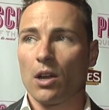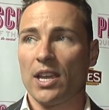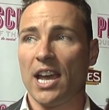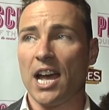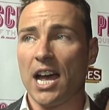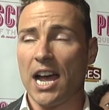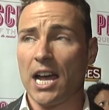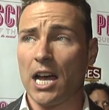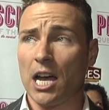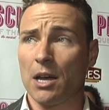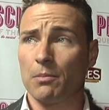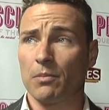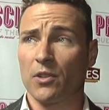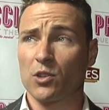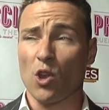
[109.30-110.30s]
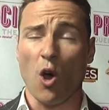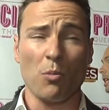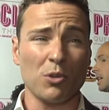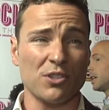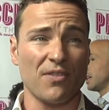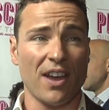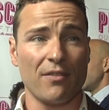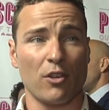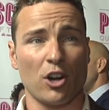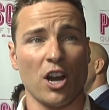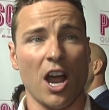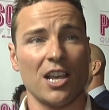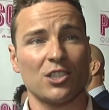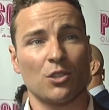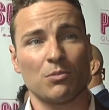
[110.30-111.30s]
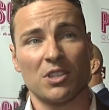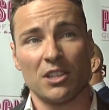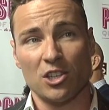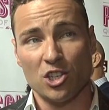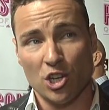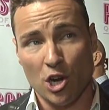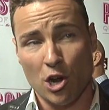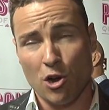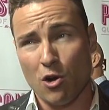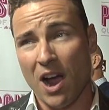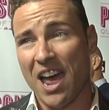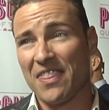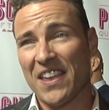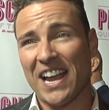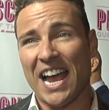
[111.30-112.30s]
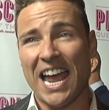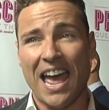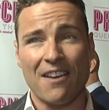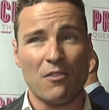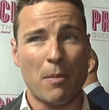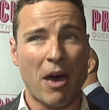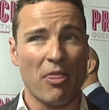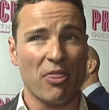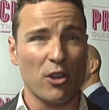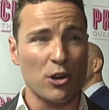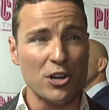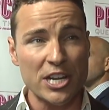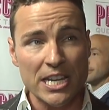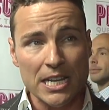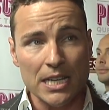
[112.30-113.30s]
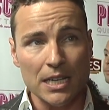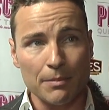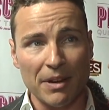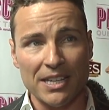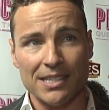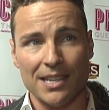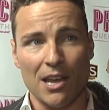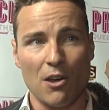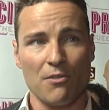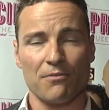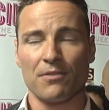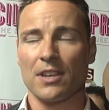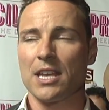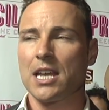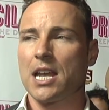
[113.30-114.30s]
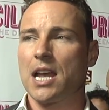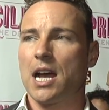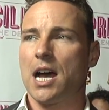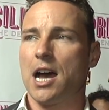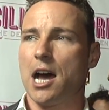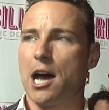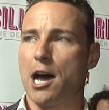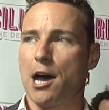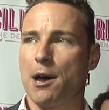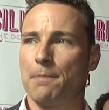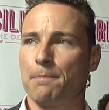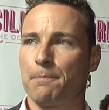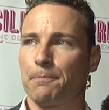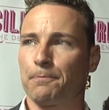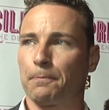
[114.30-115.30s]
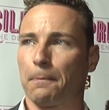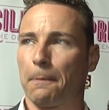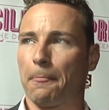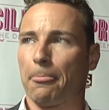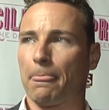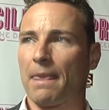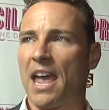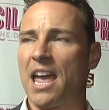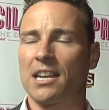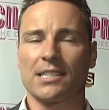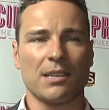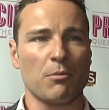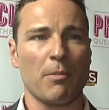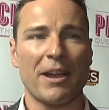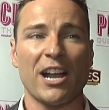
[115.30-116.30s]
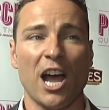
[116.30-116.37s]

Yeah, um, there's almost five hundred costumes in the show. I think I have about thirty myself. Um, and some of my